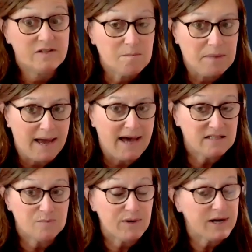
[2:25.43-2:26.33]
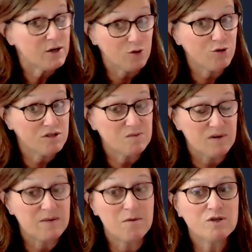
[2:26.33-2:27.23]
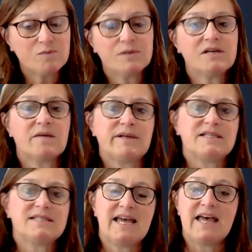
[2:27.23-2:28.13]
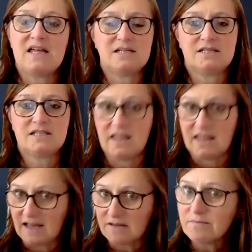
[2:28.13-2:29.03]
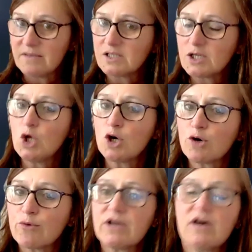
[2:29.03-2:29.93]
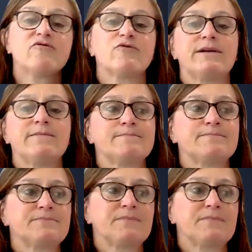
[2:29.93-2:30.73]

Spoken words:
If it's a bad sprain, you could sprain multiple ligaments, and that means a longer recovery.